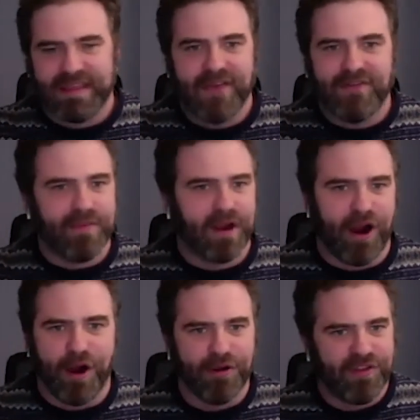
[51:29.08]
Kevin
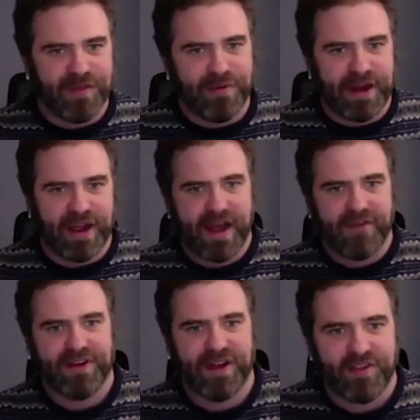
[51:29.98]
McCarthy putting out
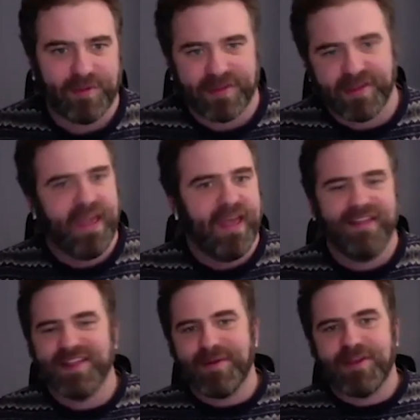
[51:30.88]
advertisements.
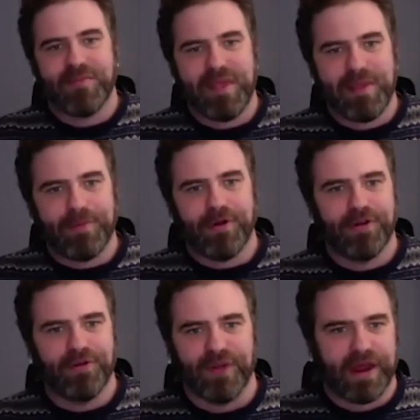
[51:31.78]
It's about the people
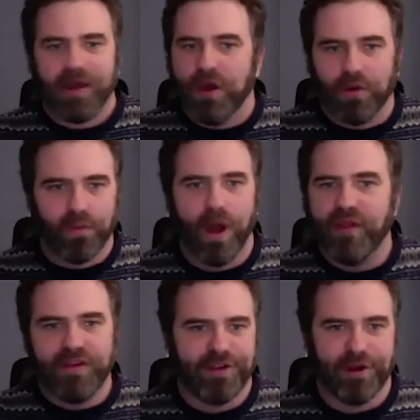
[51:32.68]
who like
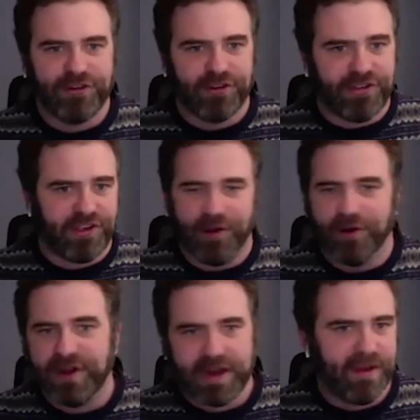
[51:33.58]
run the Social
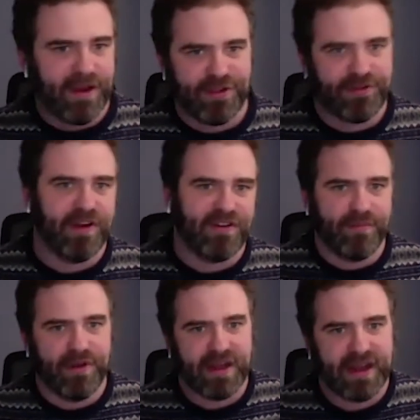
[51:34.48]
Security
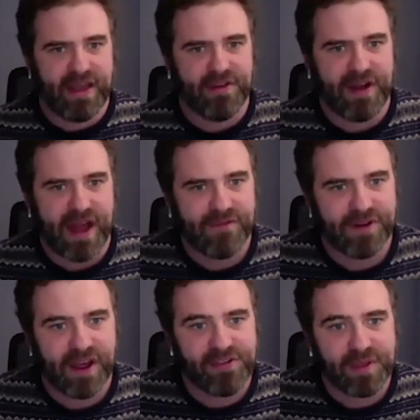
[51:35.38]
Administration putting together an
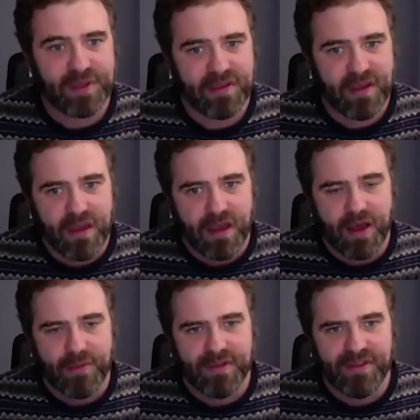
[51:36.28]
advertisement.
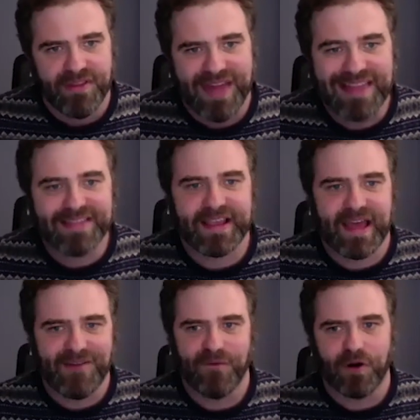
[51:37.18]
That's the
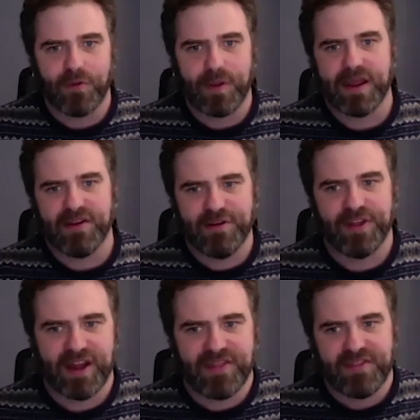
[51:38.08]
kind of work we can do
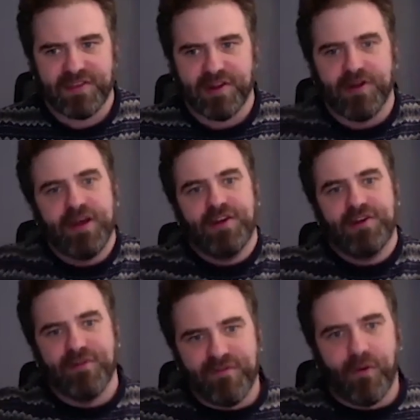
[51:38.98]
that
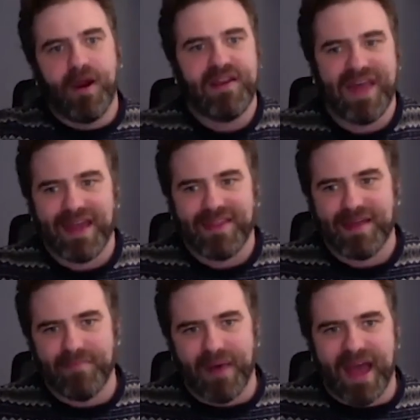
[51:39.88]
to avoid
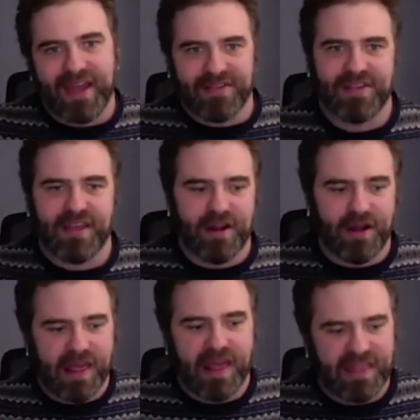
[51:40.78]
that bias.
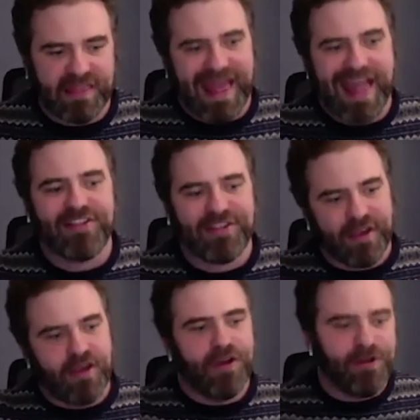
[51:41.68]
I think that's